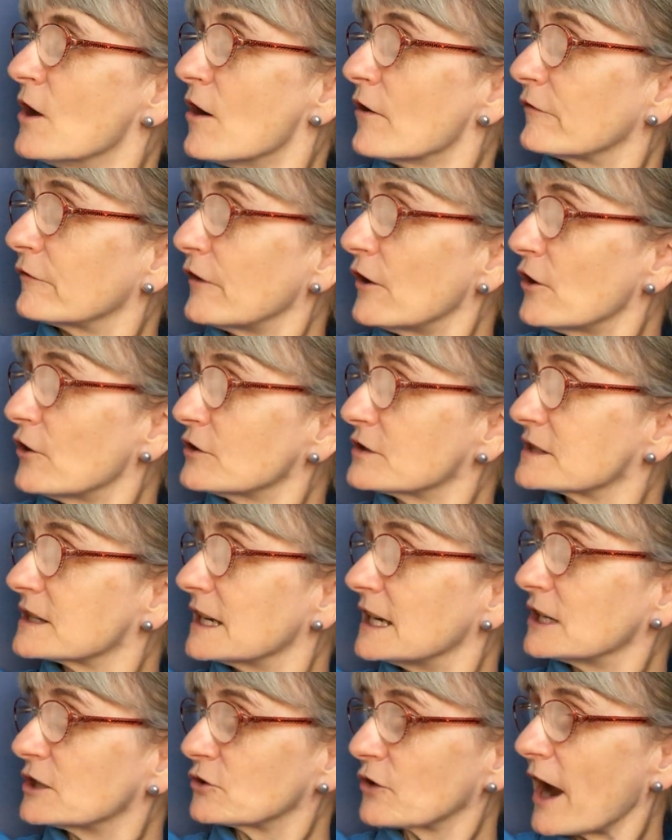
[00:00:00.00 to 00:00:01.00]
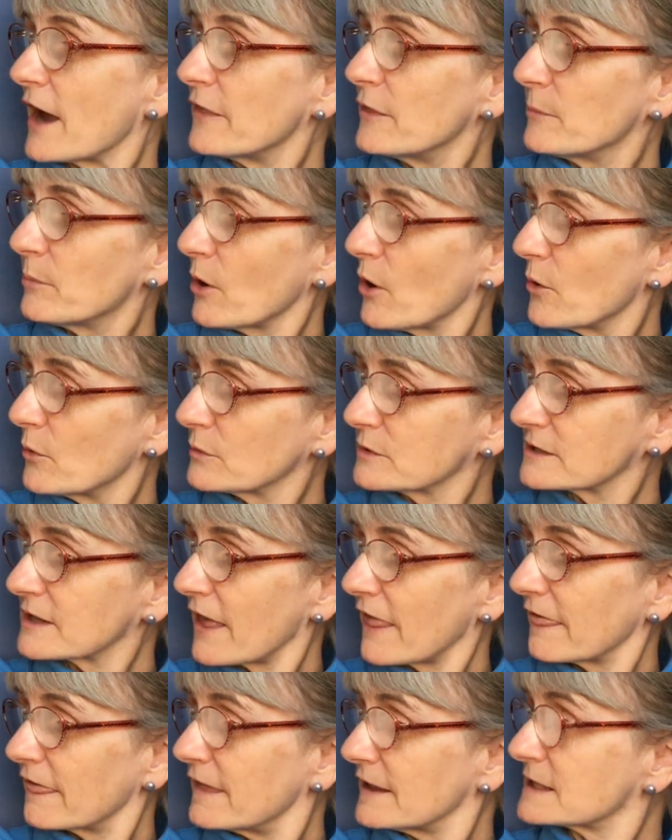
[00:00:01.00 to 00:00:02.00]
First, he tried the bones
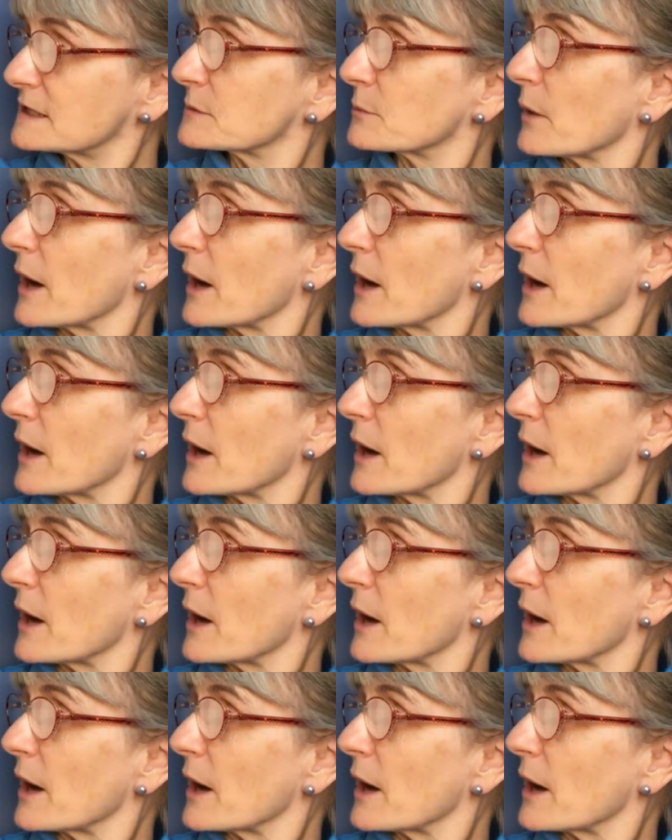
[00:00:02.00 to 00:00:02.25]
this